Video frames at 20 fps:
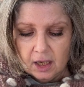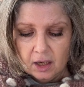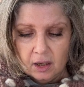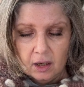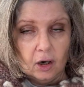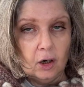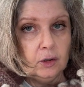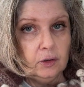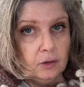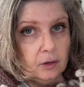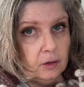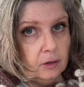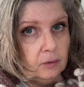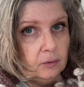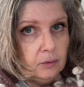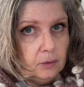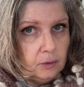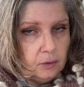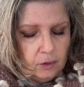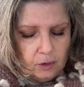
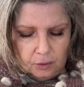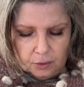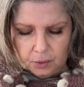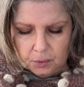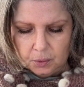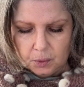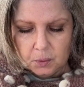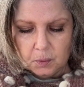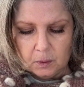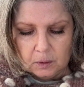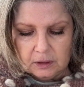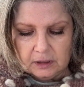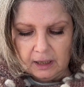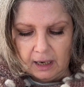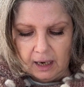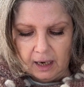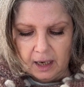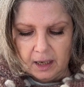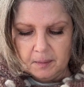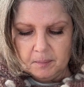on the usual
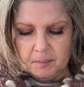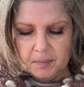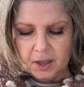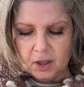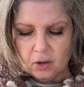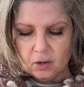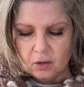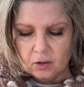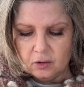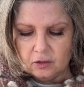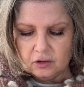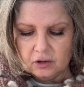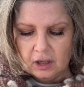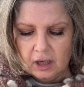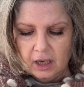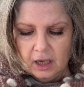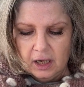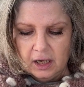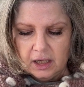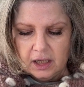time, because
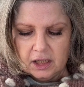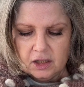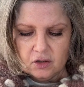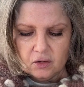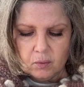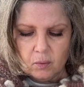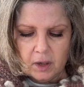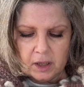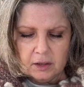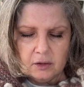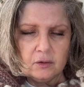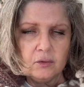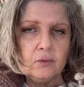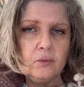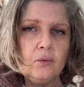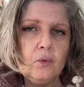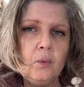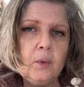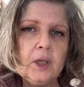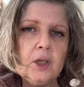it's what
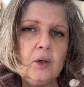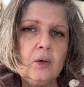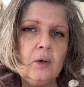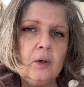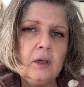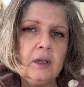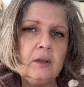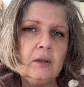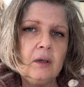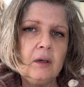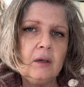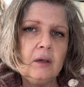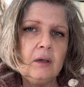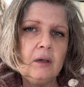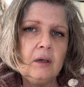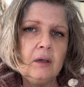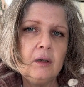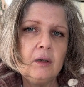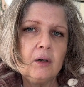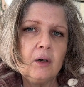we call
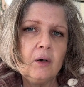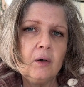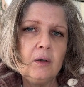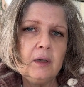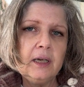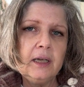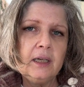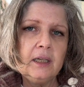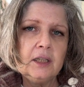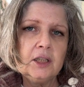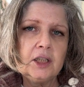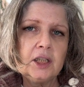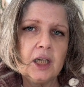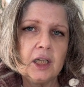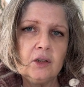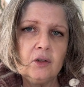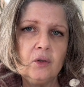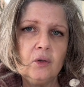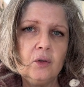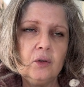Relais
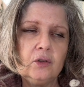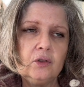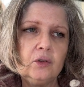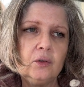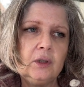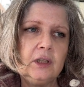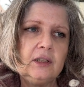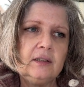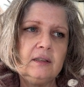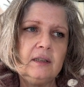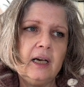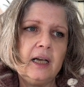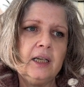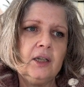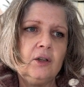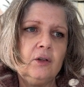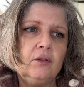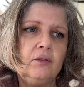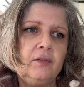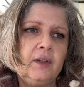Chateau. So it's
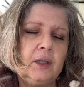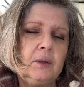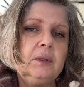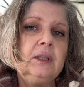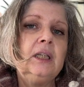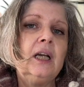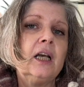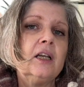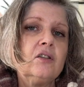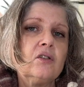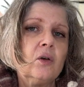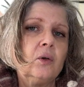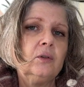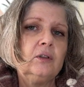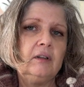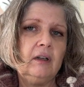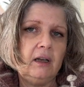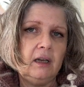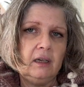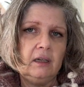like a very nice
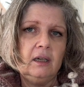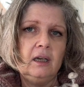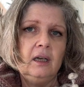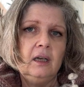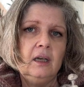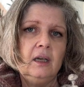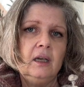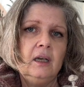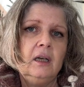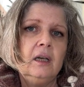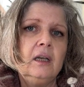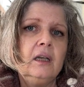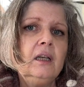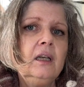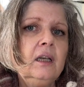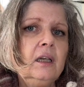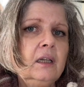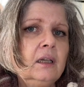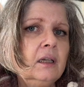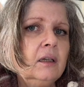hotel
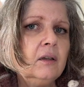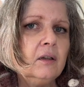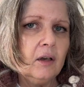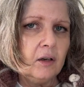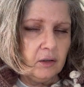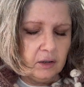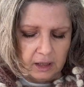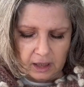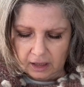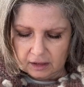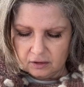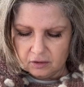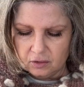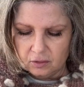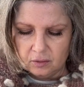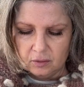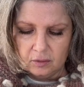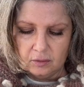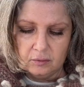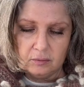in a
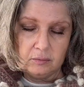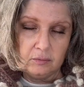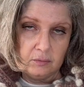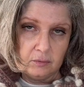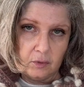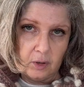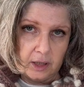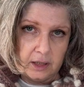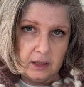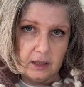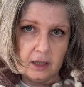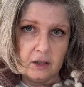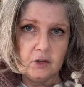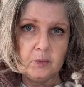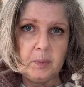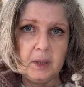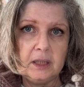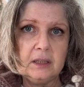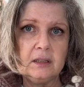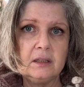castle, quite
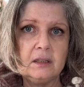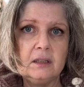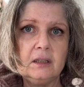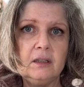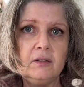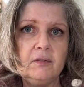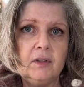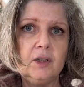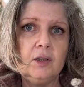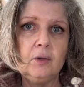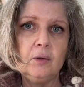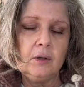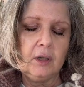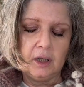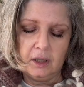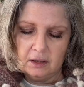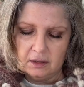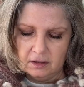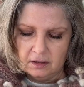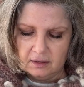expensive, and you
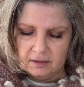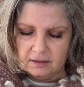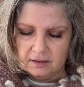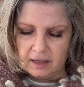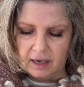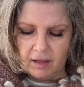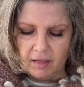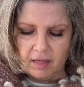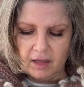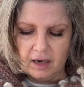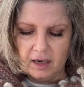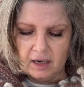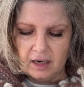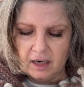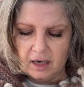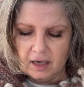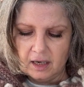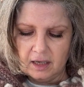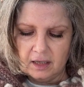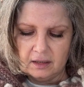can stay
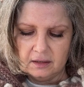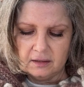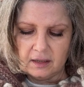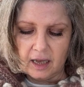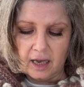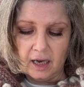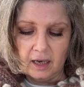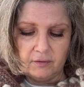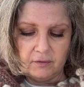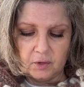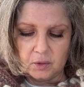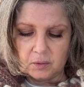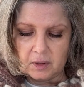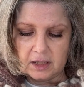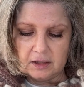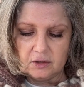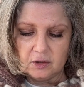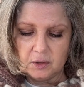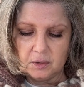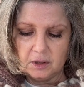there, and they have a
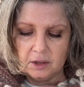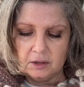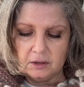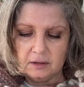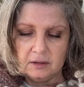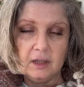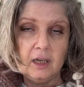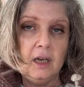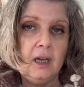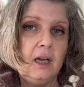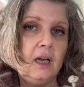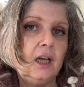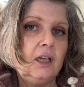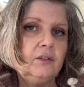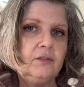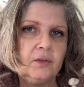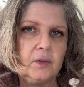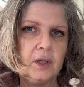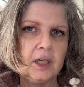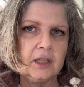restaurant. And
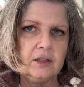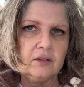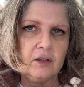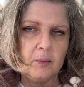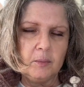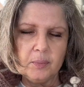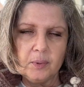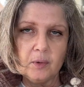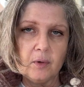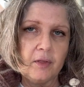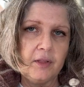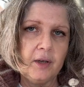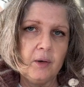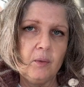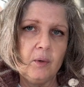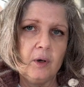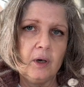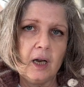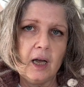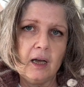for example, they
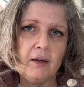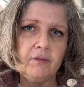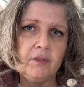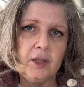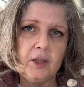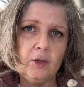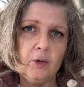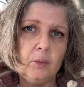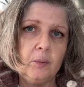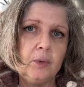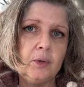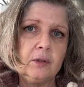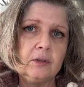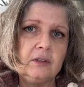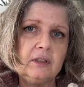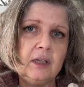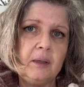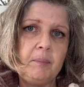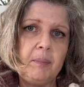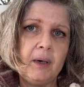were having a
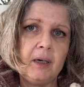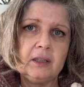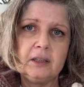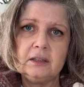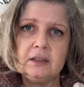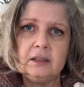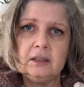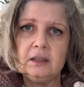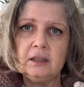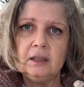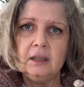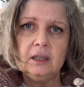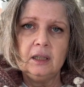birthday party